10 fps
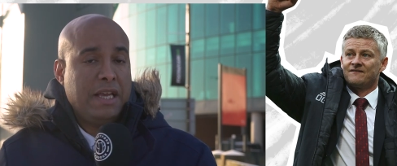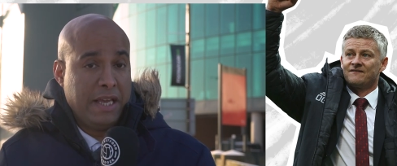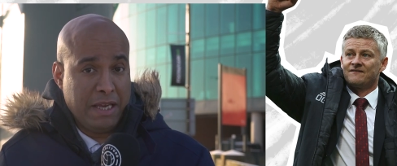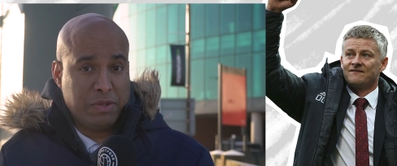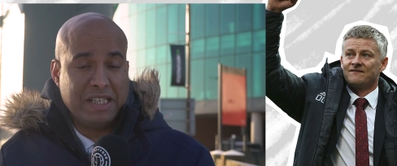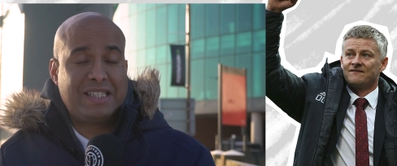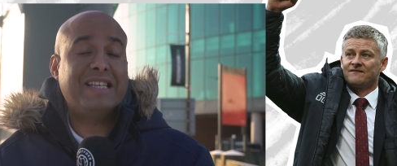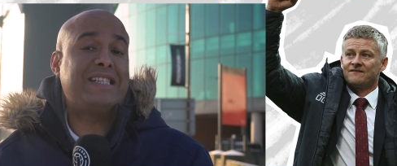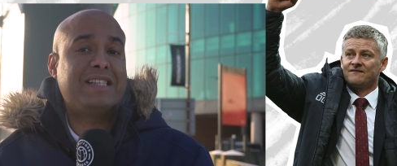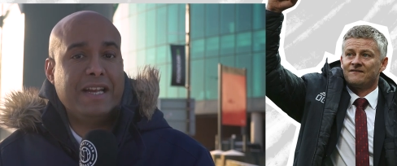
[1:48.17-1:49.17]
Speaker 1: He was
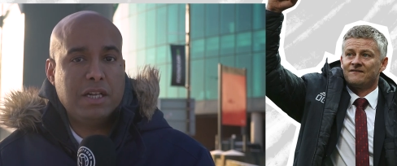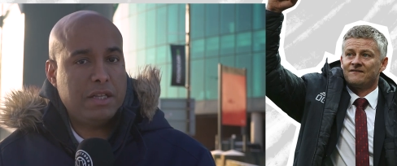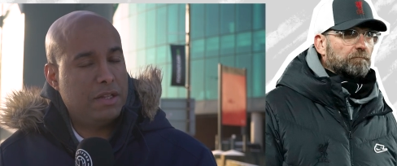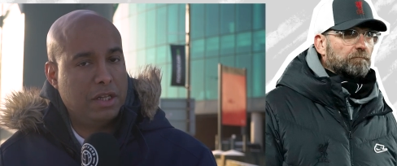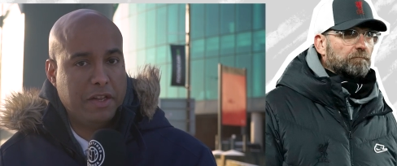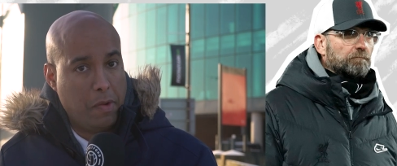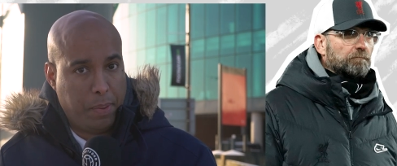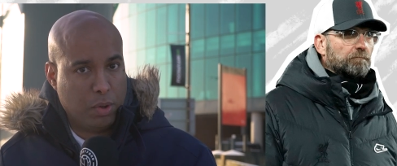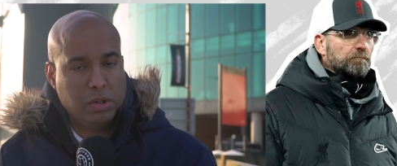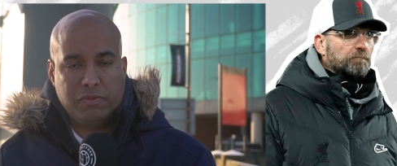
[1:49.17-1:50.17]
insisting that
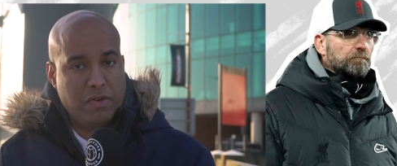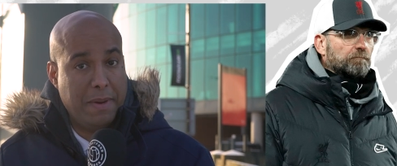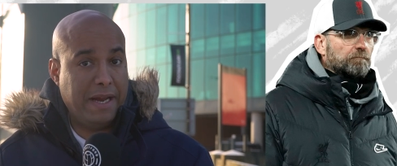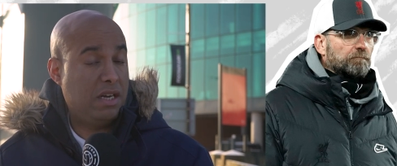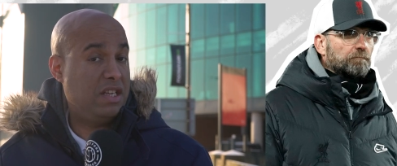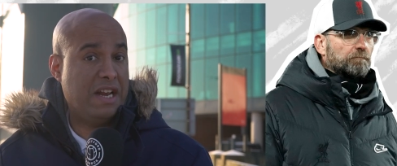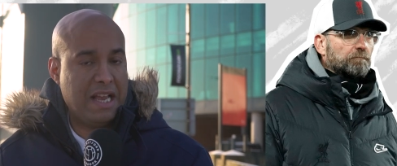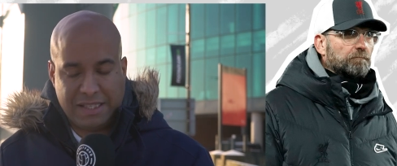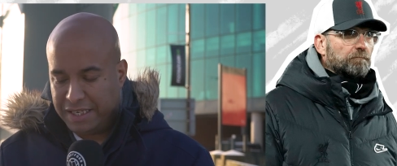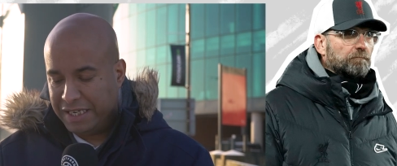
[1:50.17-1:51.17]
Liverpool remain
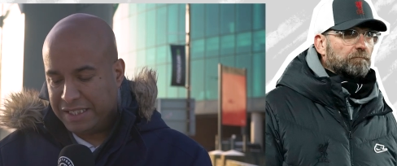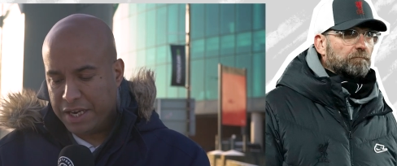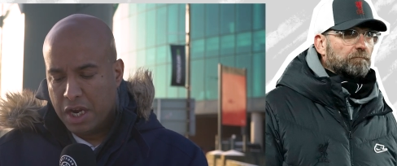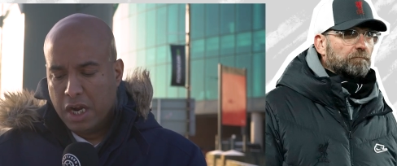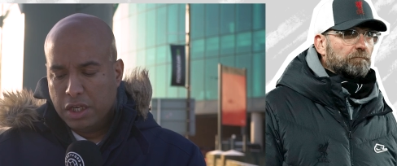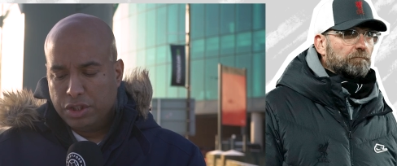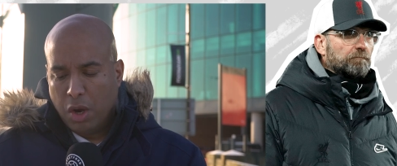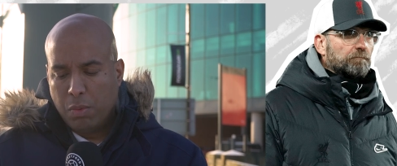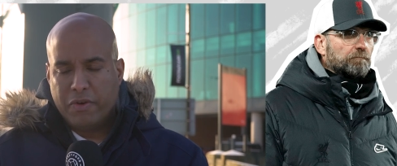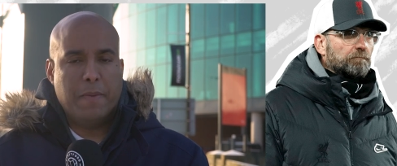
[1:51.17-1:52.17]
united. He said,
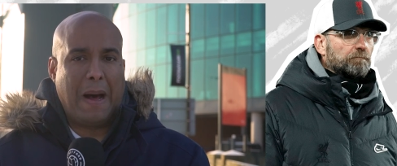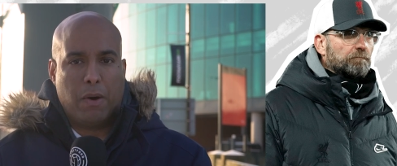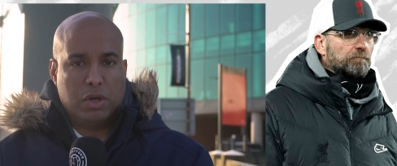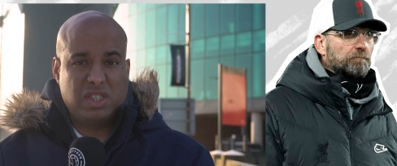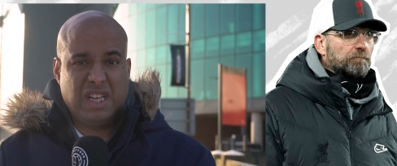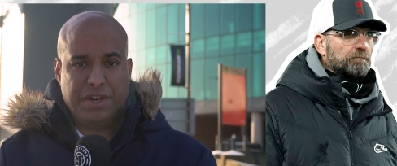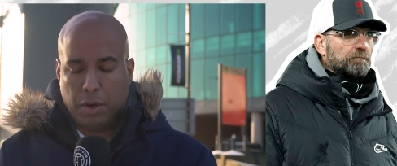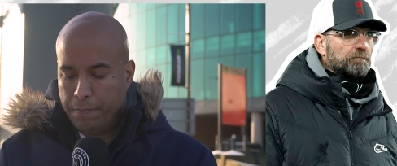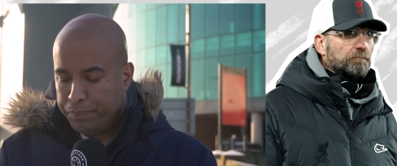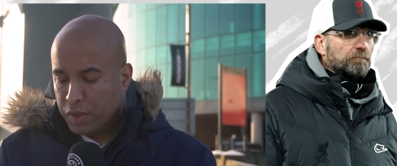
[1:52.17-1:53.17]
don't worry about us, I
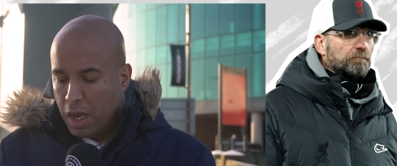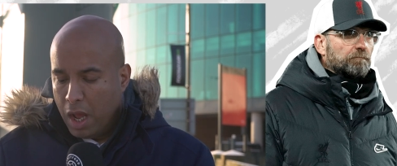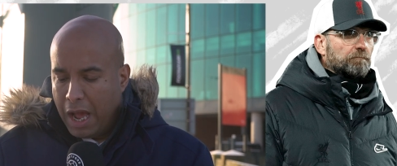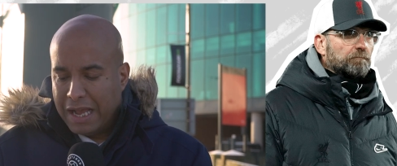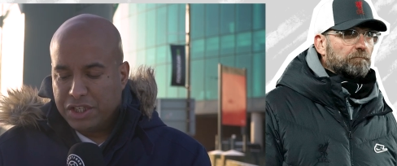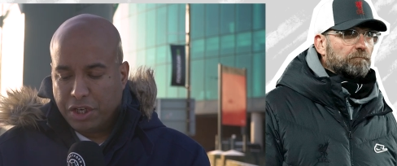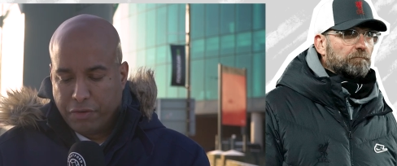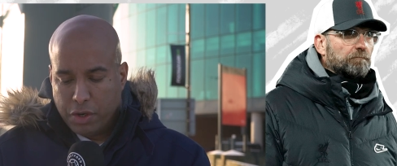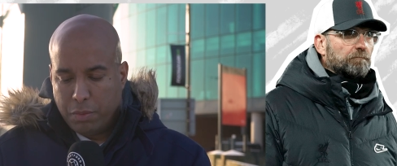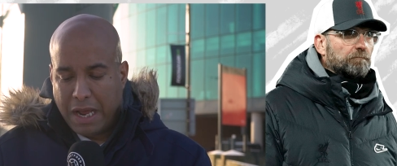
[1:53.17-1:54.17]
don't. As a
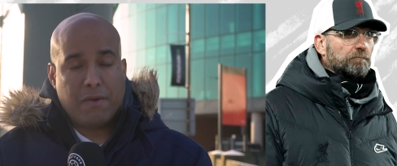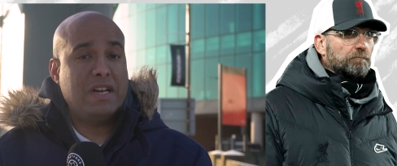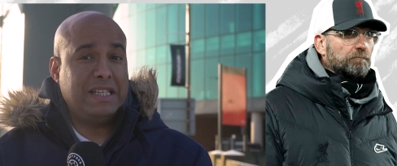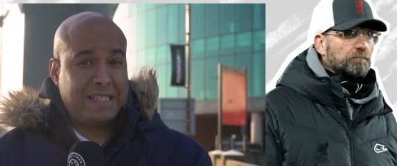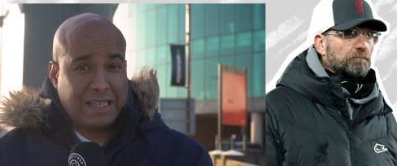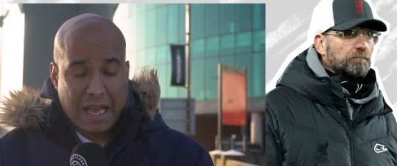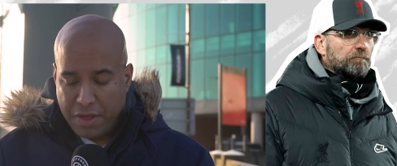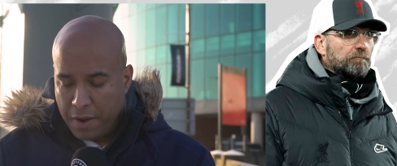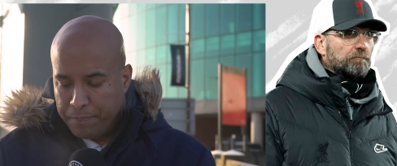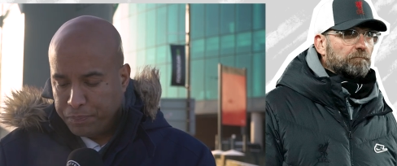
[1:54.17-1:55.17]
group, we are really
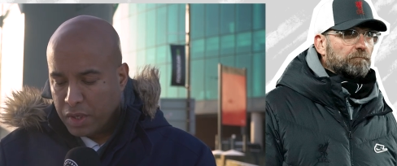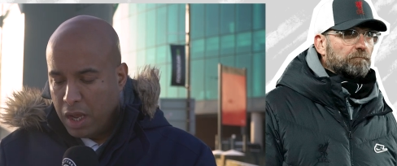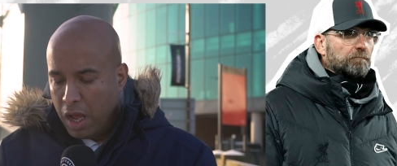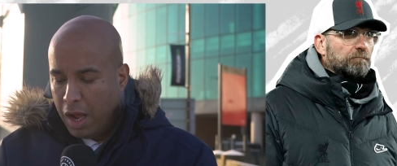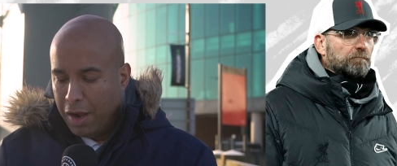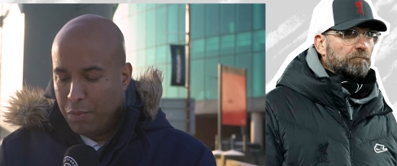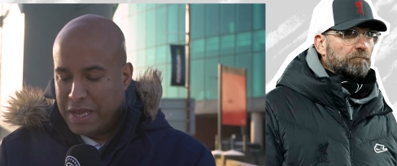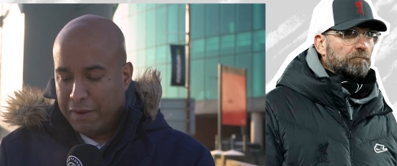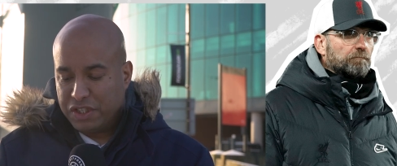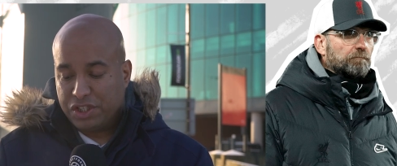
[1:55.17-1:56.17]
together, and
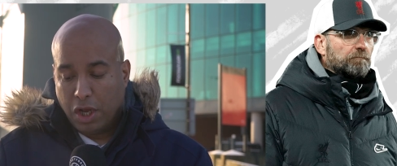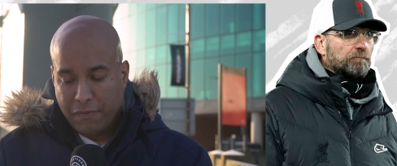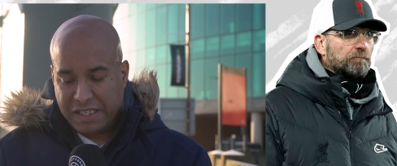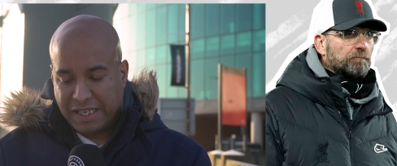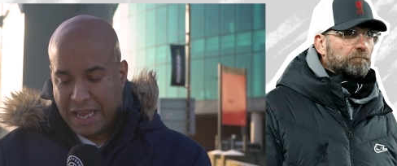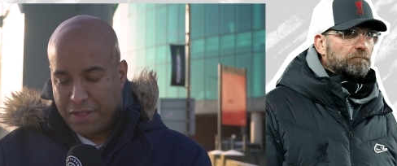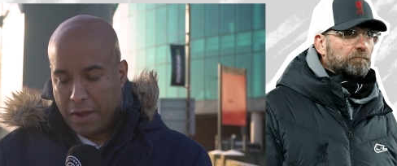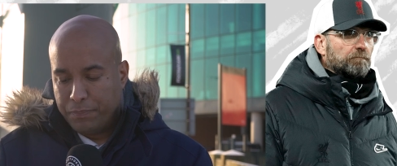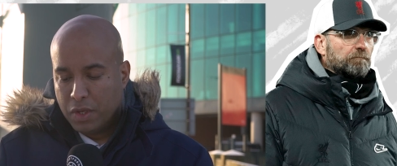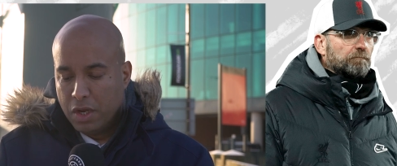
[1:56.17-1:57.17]
we have to solve it
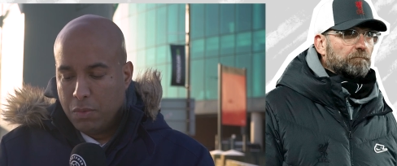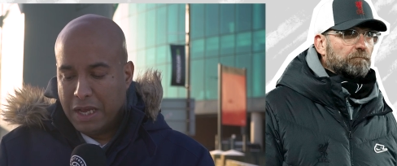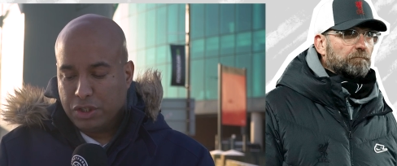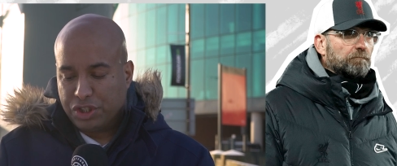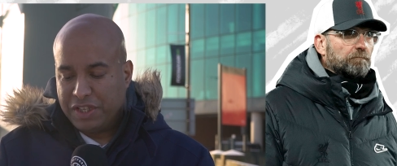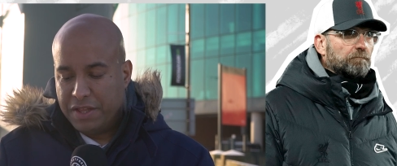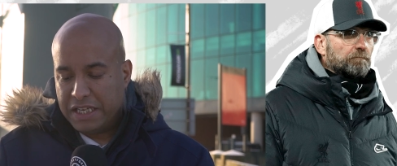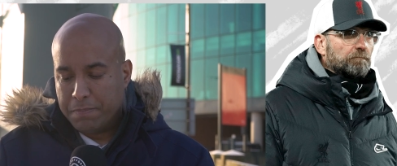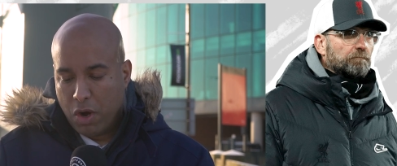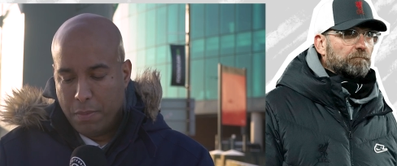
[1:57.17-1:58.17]
together. We are just in
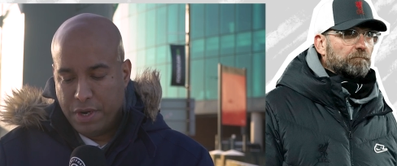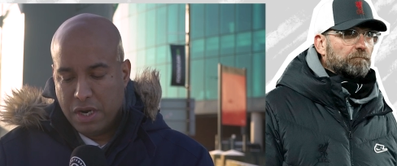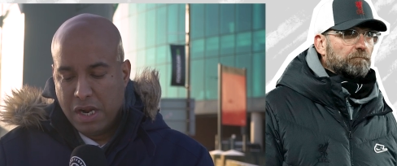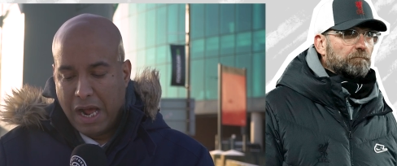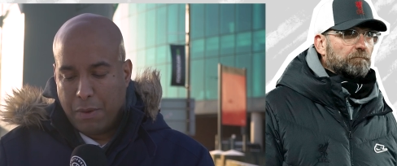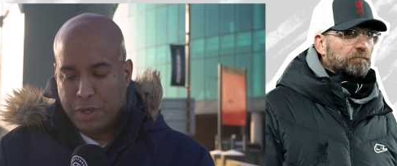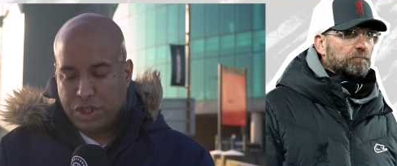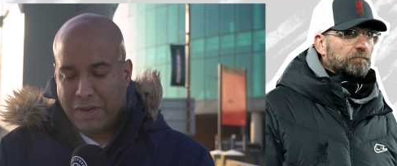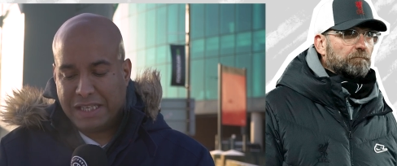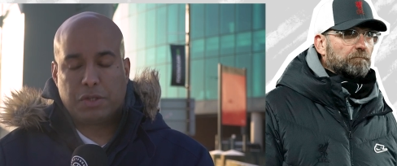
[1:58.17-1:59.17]
this moment, and we
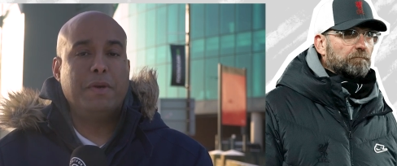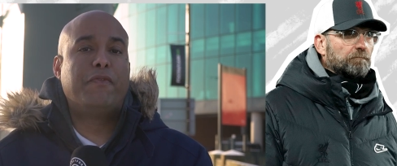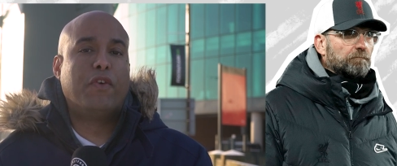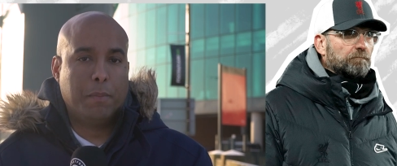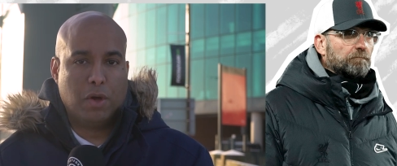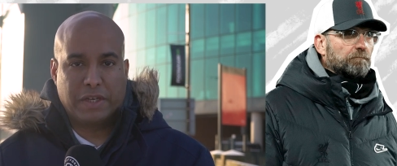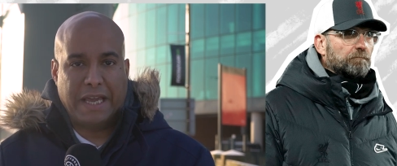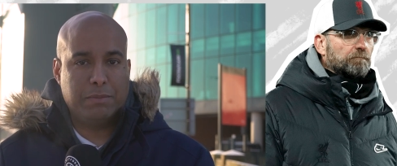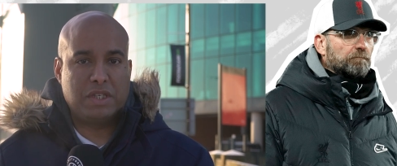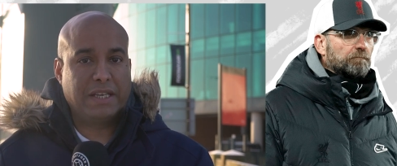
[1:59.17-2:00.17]
tried to win football
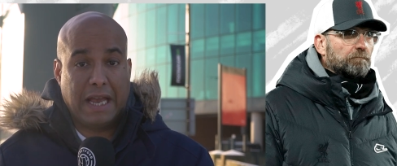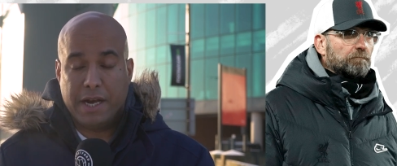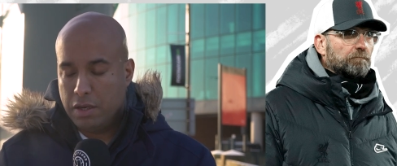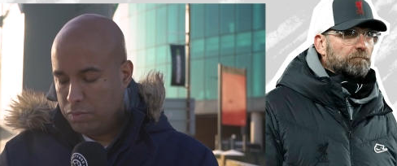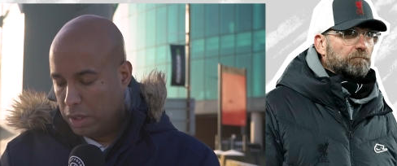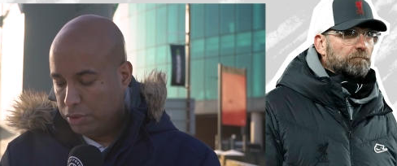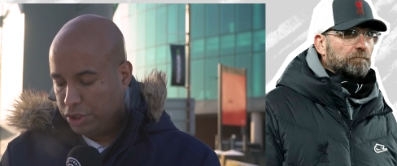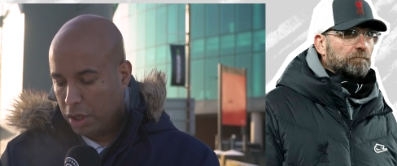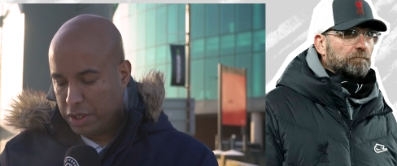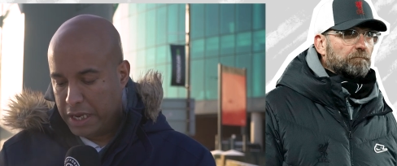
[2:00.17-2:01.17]
games again. Well,
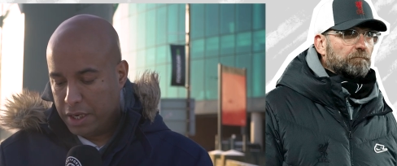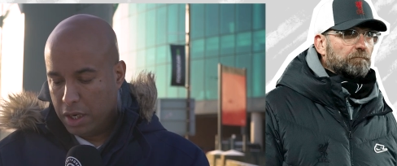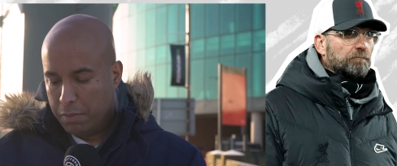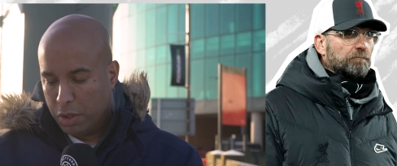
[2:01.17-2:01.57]
shock, yeah, you know,